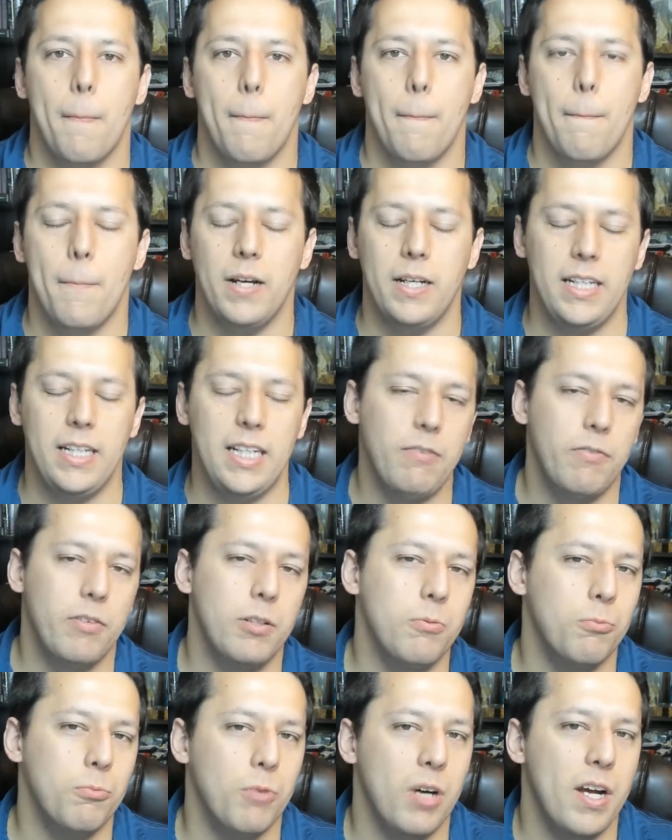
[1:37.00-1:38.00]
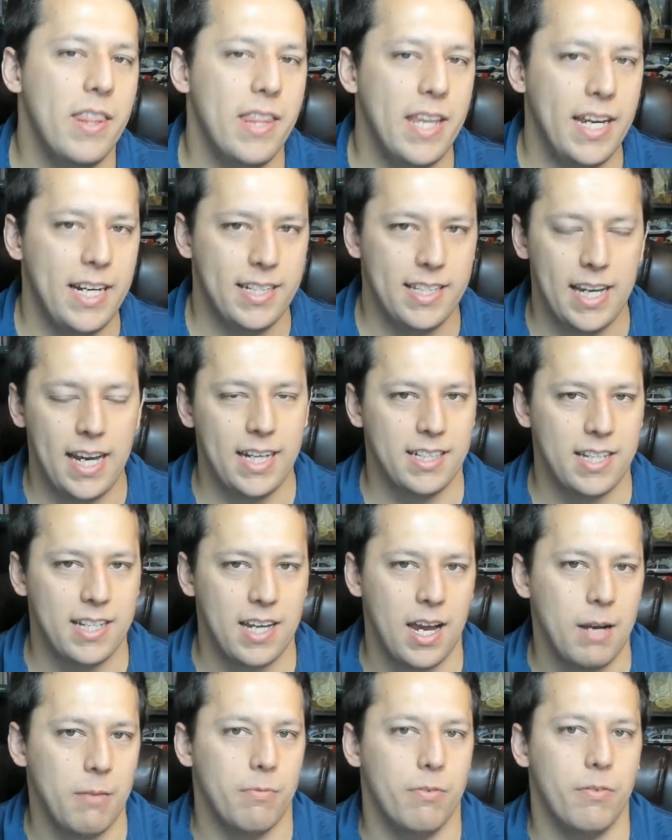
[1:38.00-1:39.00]
But even when they take
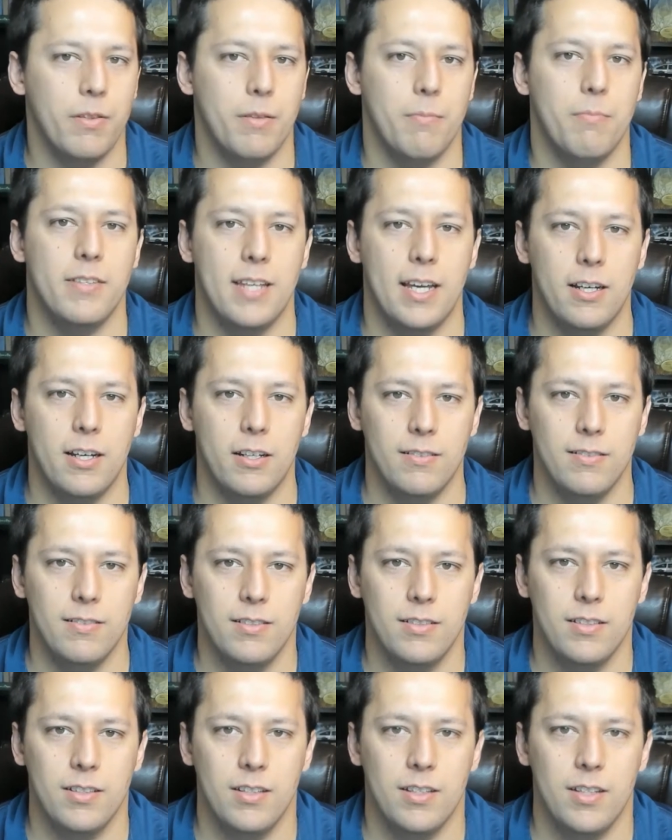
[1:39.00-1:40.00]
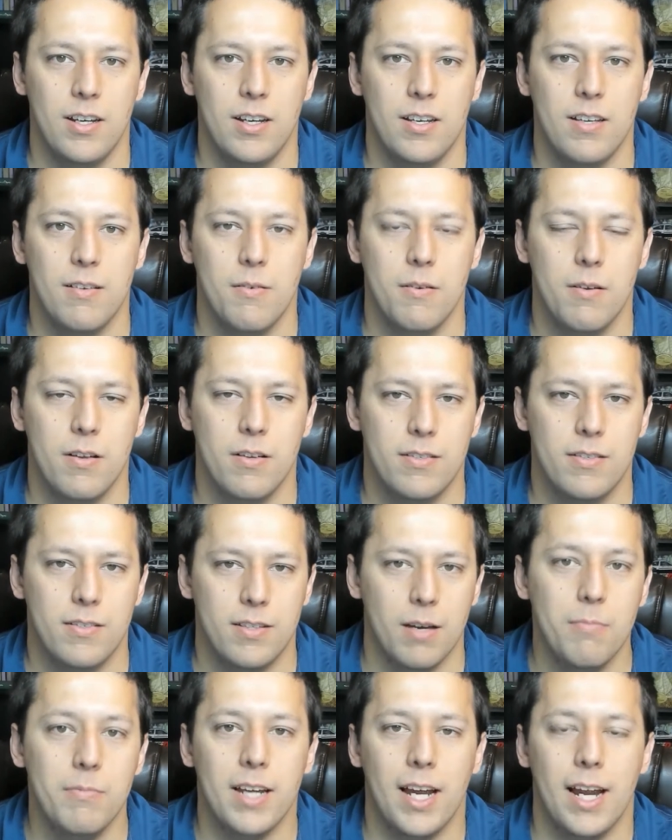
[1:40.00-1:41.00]
time for themselves,
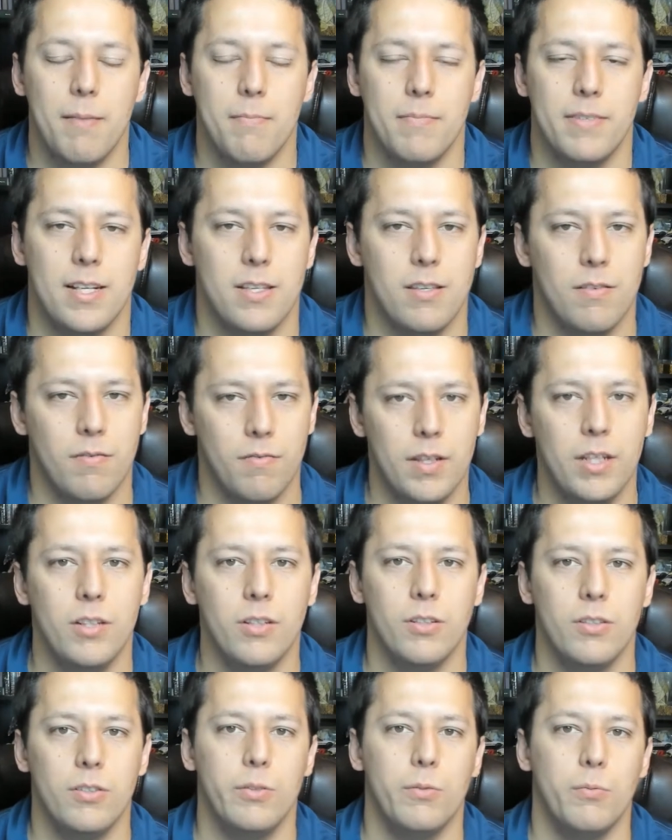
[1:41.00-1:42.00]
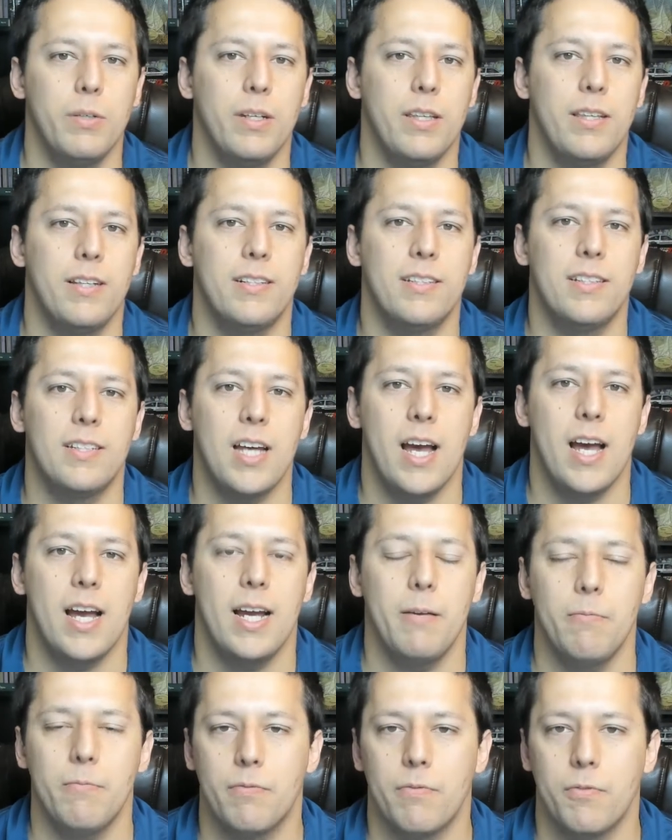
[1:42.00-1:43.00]
sometimes that's filled with
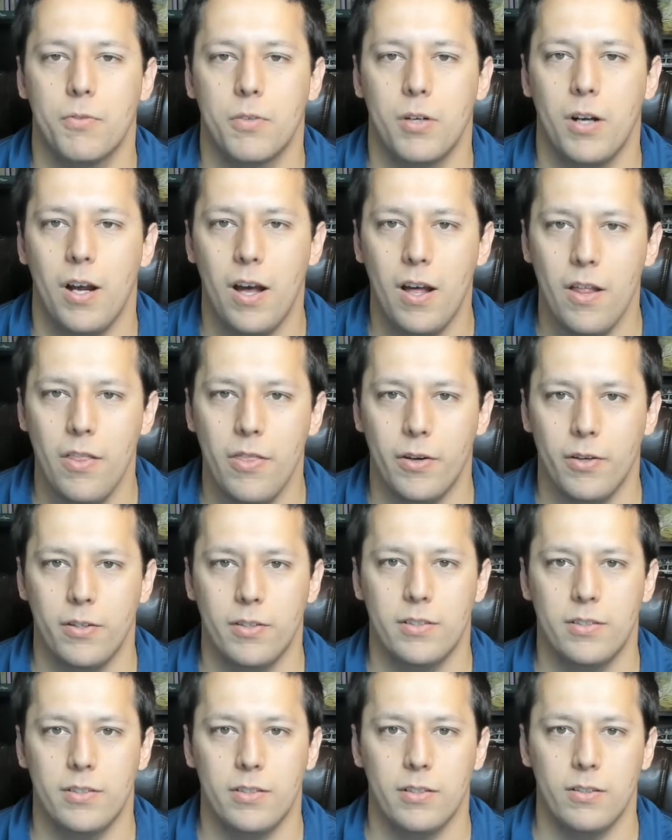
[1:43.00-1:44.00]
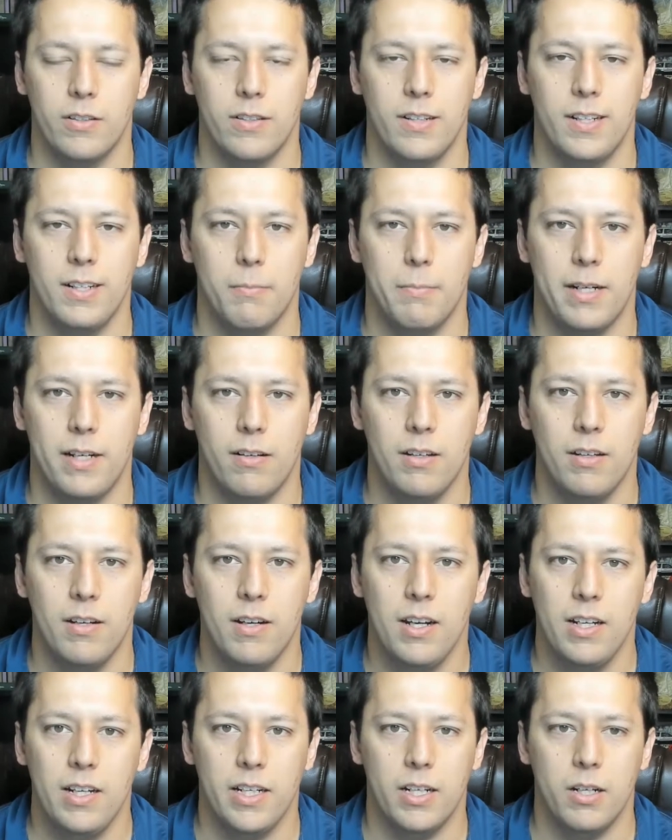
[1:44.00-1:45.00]
time for others. They're learning about,
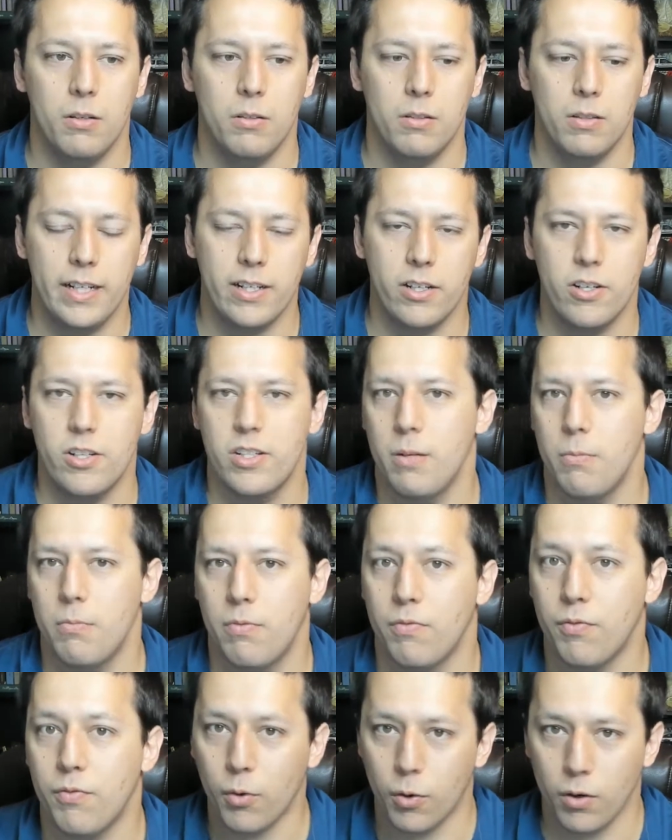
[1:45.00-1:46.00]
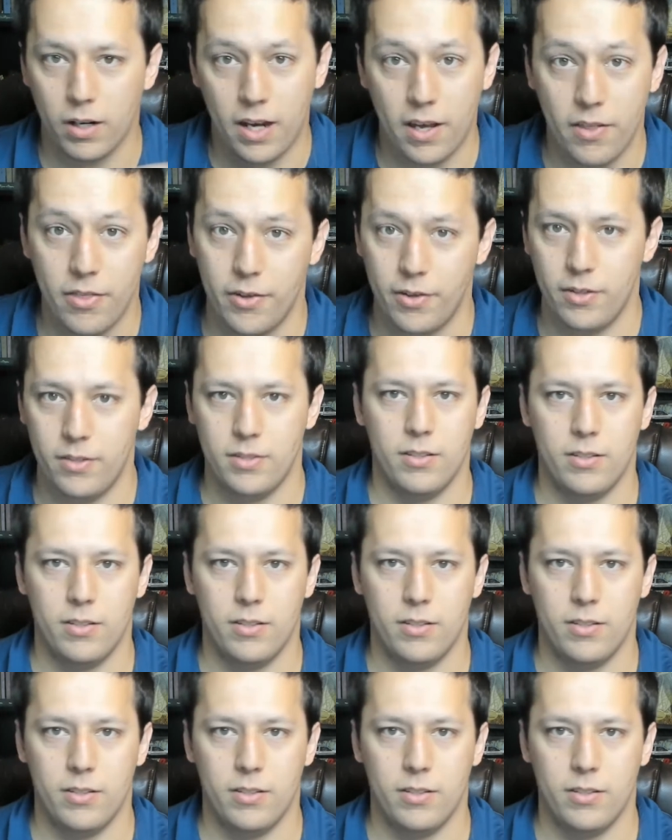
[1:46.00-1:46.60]
leadership for others.